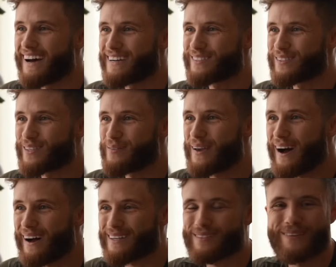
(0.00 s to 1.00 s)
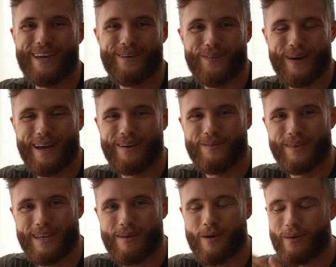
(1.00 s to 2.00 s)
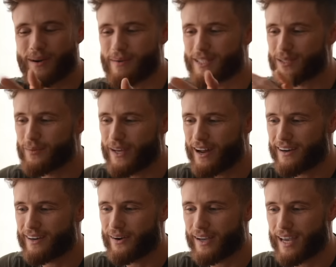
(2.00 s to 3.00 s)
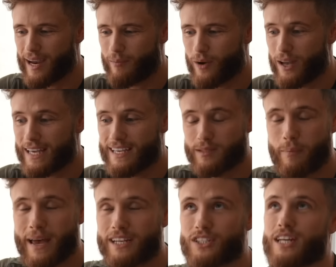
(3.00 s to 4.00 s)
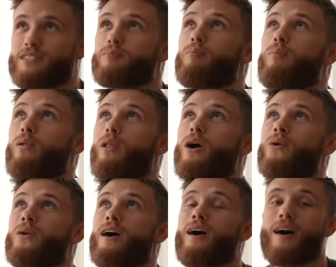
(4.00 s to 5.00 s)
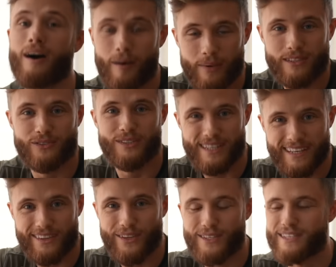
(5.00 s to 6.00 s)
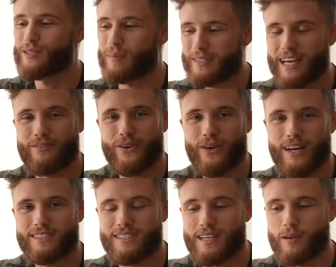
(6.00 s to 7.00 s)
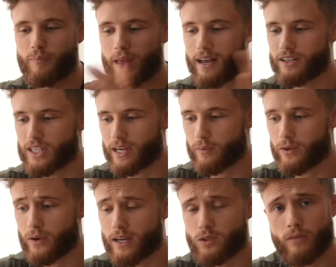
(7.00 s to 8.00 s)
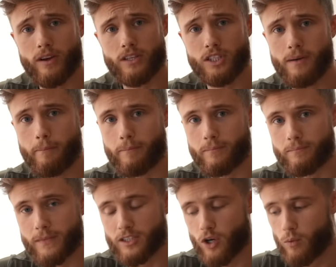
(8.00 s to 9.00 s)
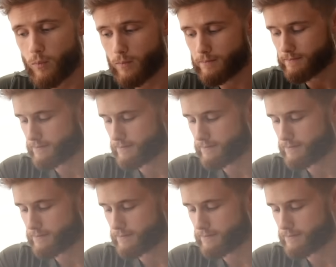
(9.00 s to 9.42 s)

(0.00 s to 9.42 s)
So it's gonna be awesome to get a workout in with him. I wanted to make sure we got it here on camera. His bench has blown up. It's ridiculous. So I'm excited for you guys to see it, and I'll check in with you guys over at the gym. Let's go.